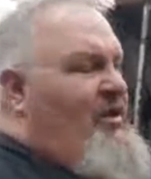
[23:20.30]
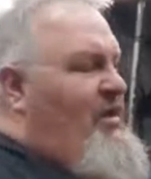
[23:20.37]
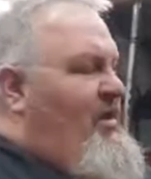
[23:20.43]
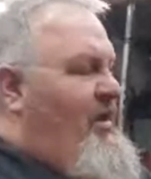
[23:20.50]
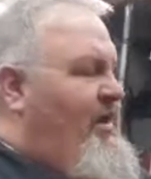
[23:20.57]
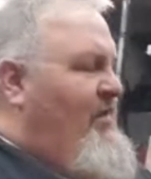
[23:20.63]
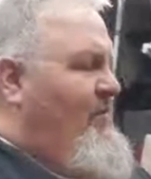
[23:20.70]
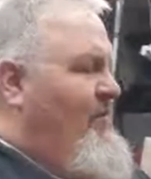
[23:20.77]

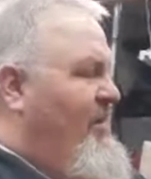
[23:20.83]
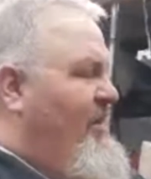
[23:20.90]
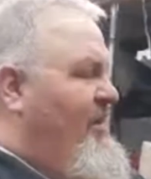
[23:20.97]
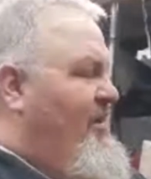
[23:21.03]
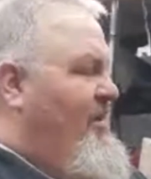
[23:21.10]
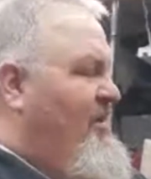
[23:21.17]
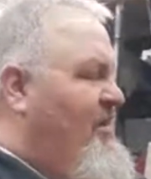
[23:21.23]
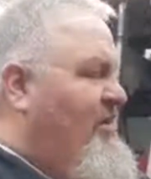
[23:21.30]
anyway,
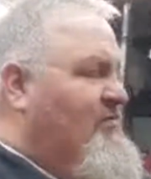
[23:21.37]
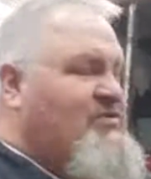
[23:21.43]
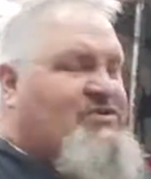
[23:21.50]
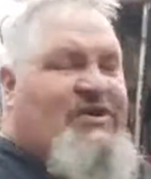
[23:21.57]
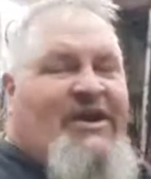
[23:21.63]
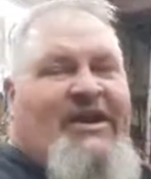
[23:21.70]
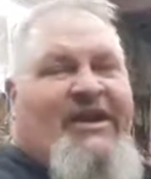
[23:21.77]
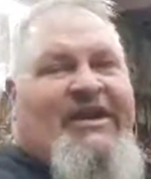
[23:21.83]
I was
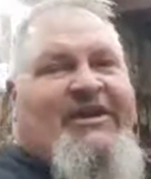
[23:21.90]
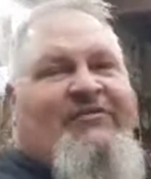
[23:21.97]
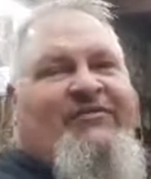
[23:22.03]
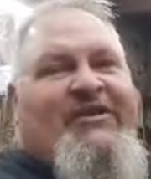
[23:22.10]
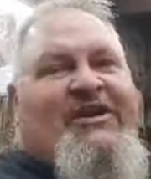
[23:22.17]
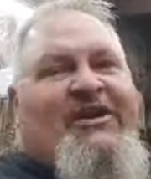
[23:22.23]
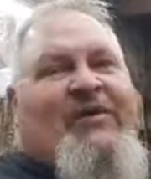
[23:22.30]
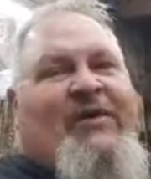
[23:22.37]
trying to get a
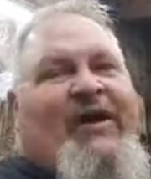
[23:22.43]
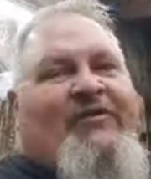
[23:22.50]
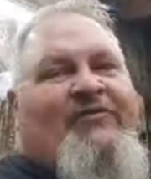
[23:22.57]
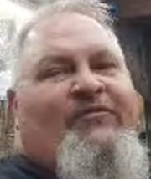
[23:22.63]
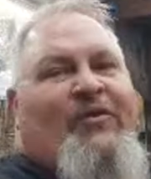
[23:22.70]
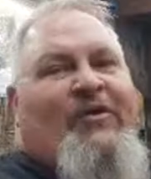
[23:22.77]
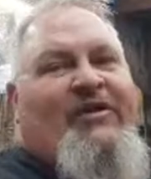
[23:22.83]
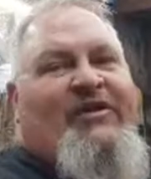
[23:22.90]
video out
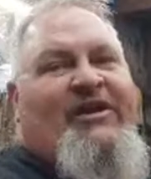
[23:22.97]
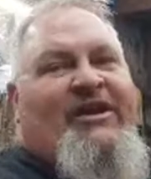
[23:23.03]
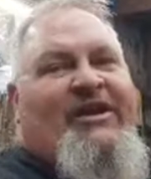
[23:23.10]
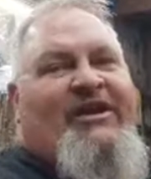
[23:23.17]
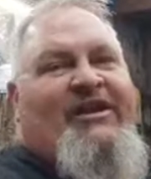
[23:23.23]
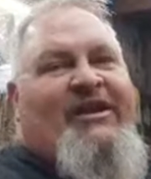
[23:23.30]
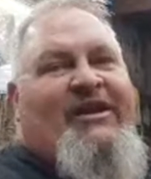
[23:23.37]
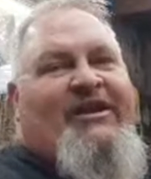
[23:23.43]
for you today
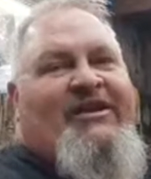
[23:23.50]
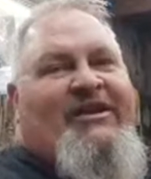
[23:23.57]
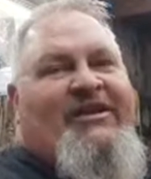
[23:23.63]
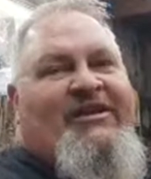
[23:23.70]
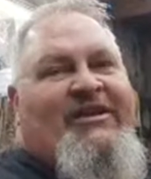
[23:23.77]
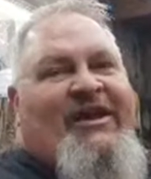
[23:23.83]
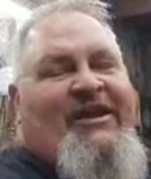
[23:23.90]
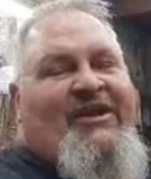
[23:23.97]
and
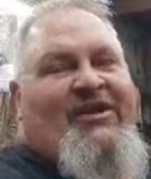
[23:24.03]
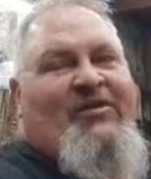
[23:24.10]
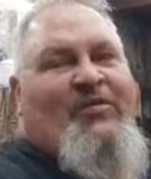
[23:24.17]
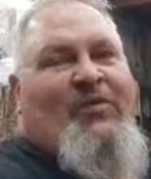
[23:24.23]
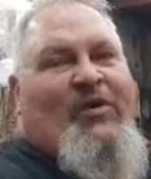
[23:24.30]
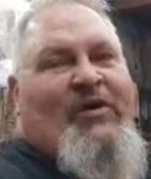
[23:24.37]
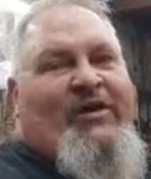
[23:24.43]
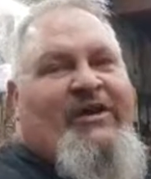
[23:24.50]
that didn't
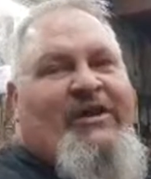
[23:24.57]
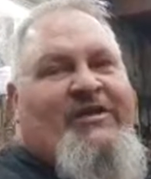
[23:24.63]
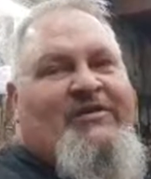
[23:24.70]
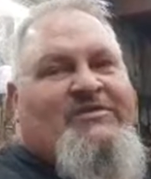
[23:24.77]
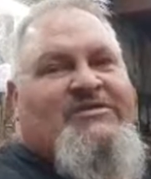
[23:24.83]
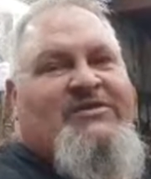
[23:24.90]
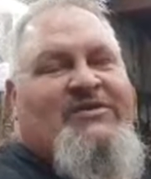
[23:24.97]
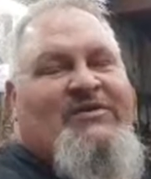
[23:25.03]
work either.
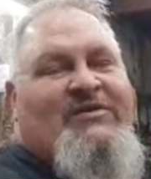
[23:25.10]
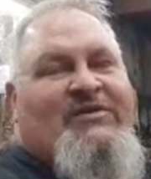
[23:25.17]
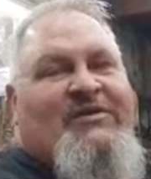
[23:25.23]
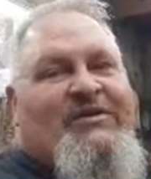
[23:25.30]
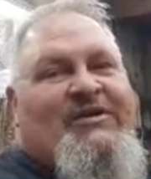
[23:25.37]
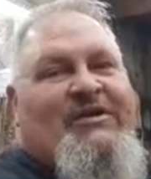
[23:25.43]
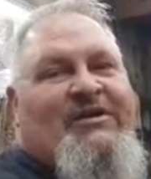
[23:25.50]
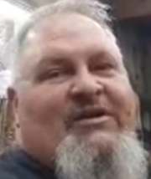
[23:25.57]
So
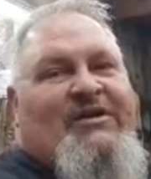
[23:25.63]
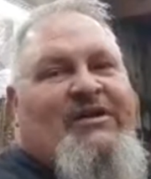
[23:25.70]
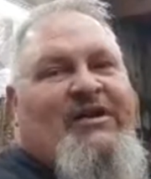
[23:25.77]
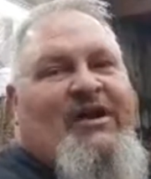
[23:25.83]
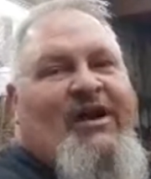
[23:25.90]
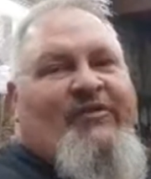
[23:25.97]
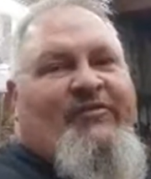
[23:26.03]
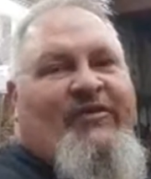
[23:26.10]

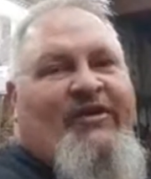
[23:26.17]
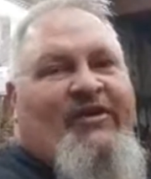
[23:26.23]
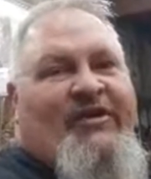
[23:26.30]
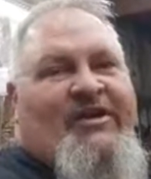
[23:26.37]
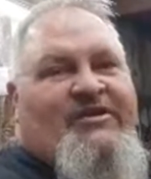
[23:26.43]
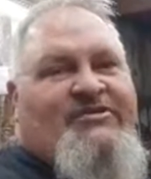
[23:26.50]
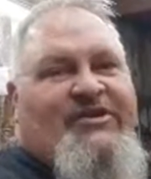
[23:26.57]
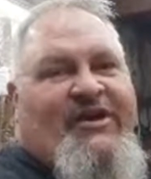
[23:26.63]
I figured
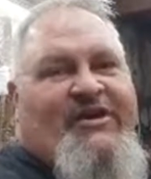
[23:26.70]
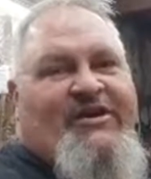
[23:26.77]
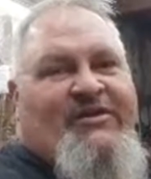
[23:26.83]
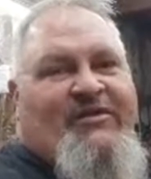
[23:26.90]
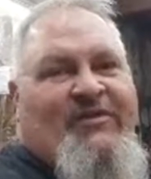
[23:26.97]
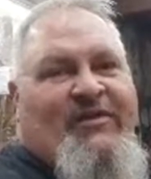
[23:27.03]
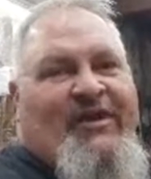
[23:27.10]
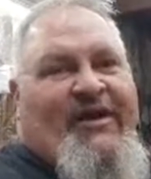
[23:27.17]
I'd try to do
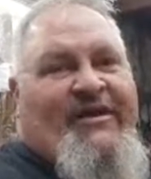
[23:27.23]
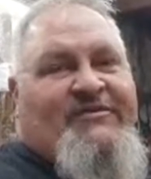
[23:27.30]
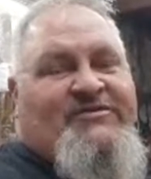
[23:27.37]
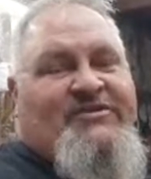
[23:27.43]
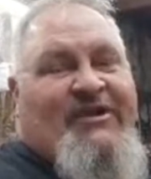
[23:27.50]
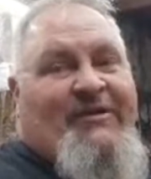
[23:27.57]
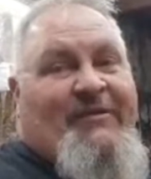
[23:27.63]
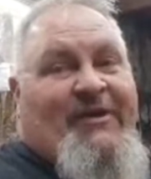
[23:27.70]
a live
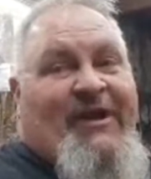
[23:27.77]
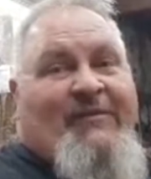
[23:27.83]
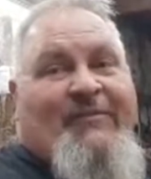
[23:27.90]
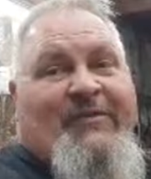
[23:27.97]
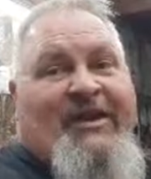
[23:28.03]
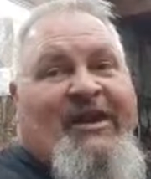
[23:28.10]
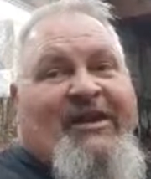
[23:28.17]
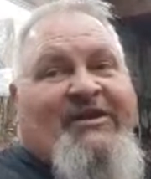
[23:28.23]
stream, and I'll be
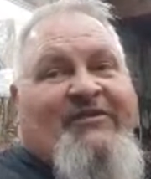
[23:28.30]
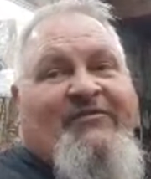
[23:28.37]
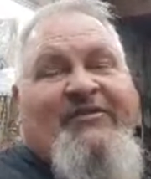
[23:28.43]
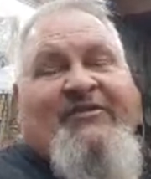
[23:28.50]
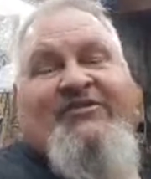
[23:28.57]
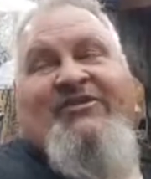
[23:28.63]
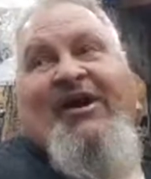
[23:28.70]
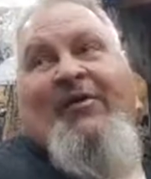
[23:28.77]
danged if
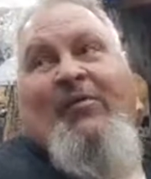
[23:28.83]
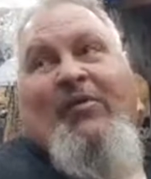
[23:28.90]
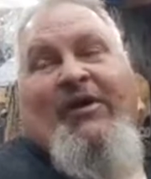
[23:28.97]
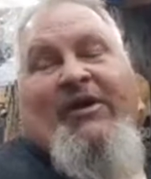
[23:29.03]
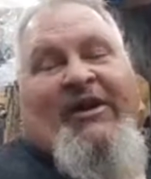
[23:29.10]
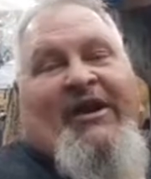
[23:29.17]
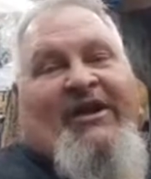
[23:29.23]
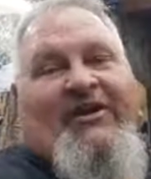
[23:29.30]
it's not
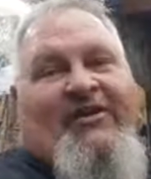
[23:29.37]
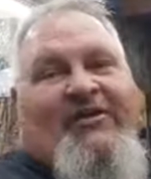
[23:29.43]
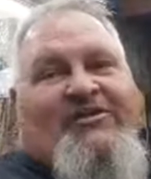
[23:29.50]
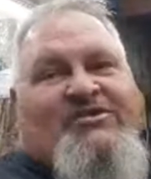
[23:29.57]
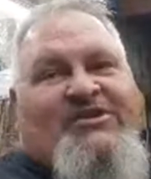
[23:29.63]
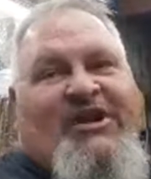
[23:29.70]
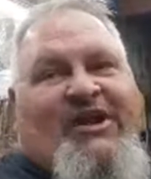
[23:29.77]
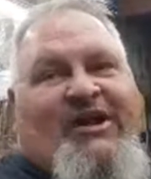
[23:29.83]
working out here in the
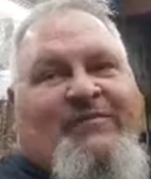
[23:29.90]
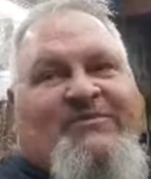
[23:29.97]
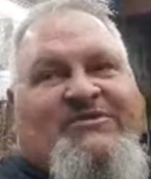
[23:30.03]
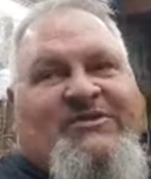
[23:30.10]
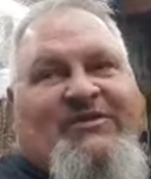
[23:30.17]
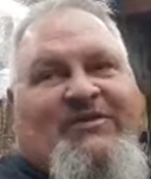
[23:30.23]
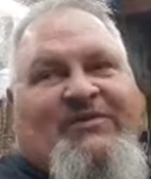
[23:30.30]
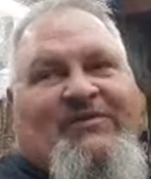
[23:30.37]
shop.
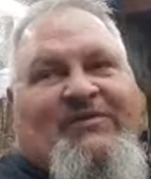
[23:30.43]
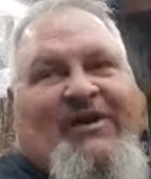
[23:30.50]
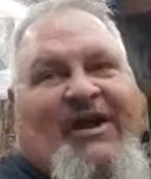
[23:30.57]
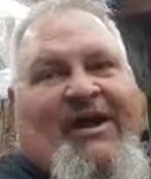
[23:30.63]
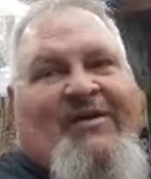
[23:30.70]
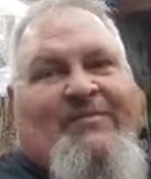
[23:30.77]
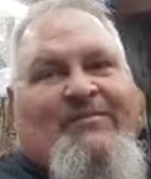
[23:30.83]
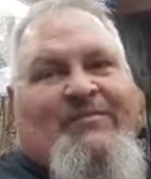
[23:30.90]
So
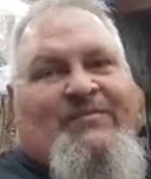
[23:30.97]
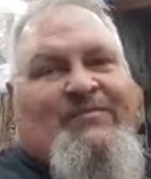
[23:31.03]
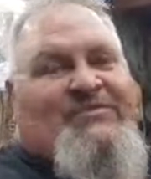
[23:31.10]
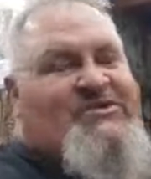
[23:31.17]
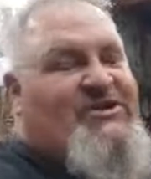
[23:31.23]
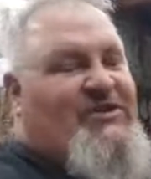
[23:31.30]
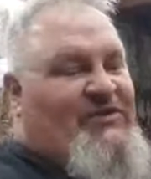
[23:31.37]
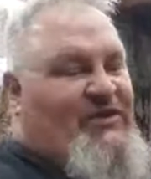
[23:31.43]
I'm
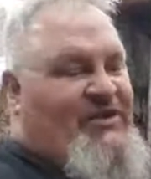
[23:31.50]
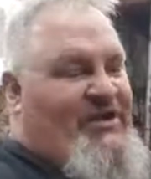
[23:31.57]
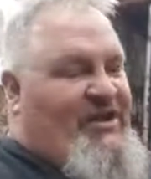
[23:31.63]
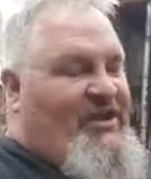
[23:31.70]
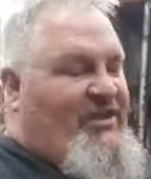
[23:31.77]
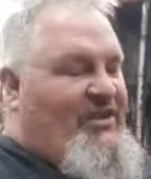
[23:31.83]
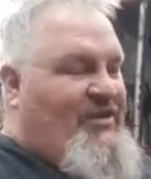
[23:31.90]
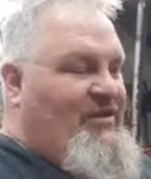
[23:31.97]
tickled to death.